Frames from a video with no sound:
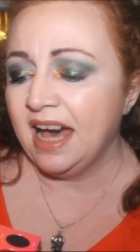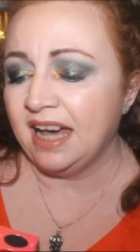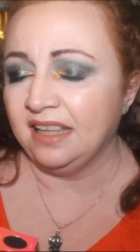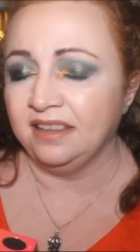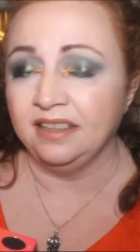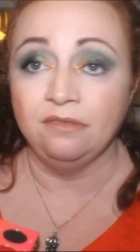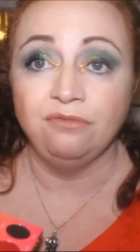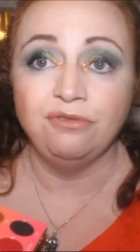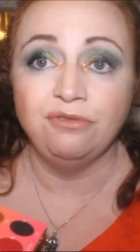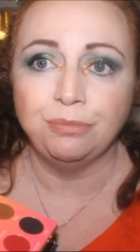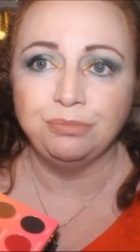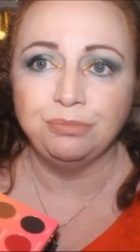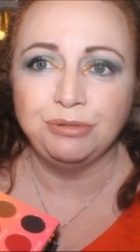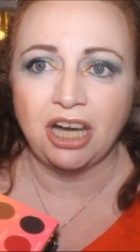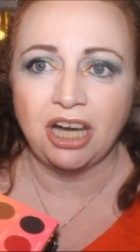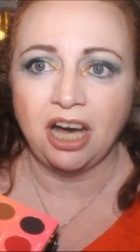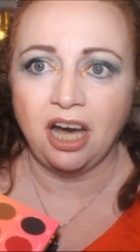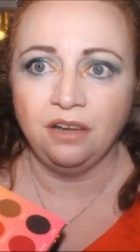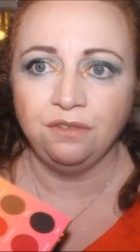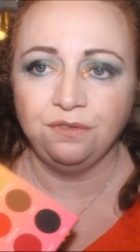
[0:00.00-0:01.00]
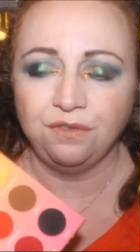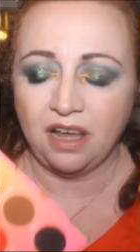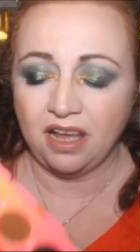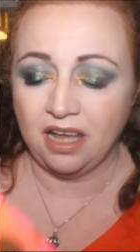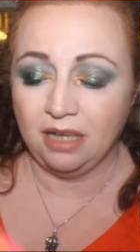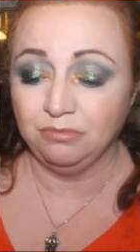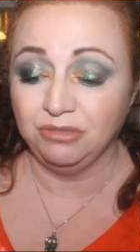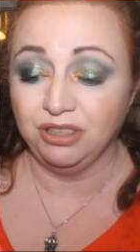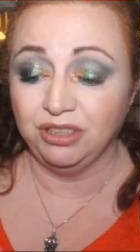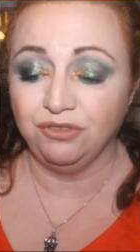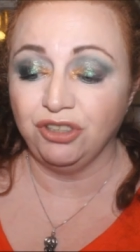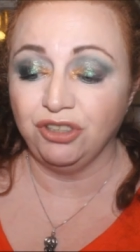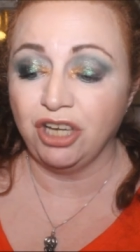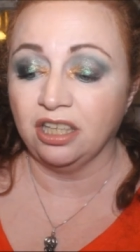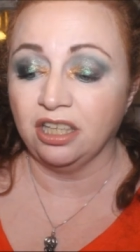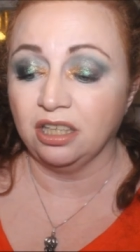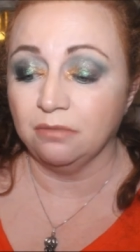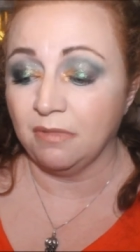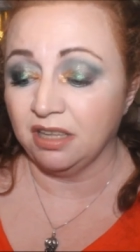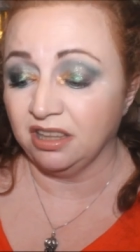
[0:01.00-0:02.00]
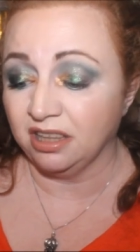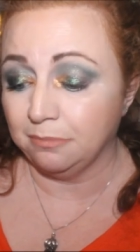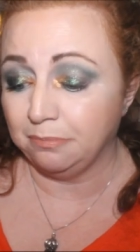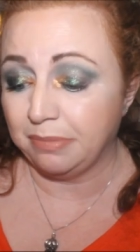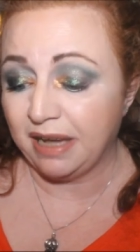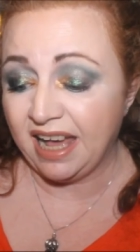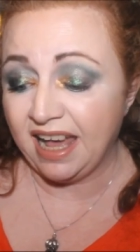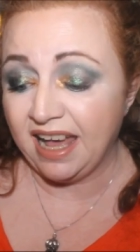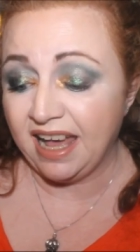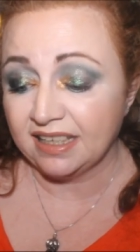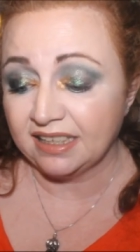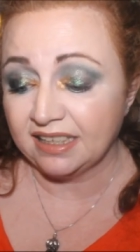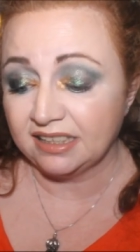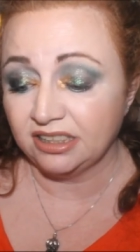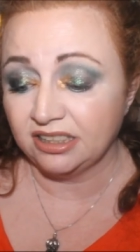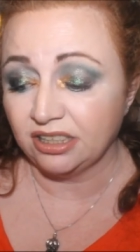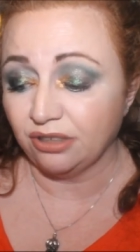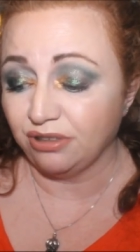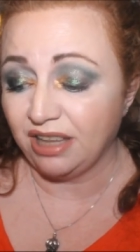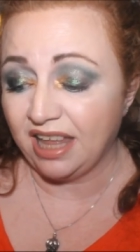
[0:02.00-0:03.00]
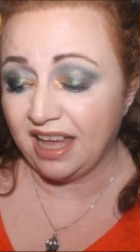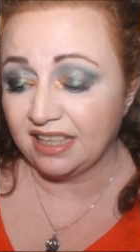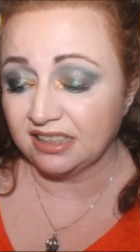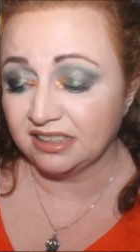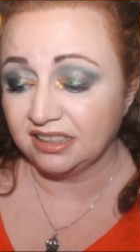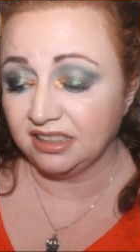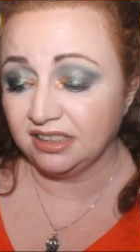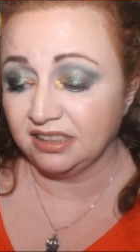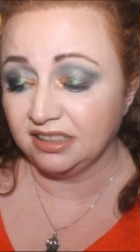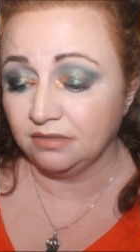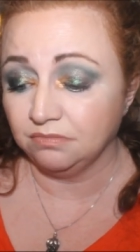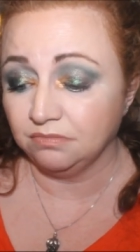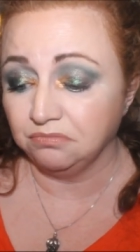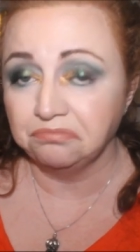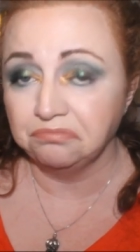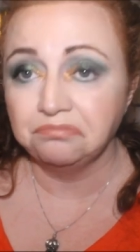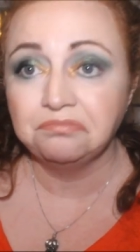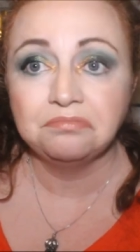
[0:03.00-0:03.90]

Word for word: and they rubbed off and you've got them on the back, so that's,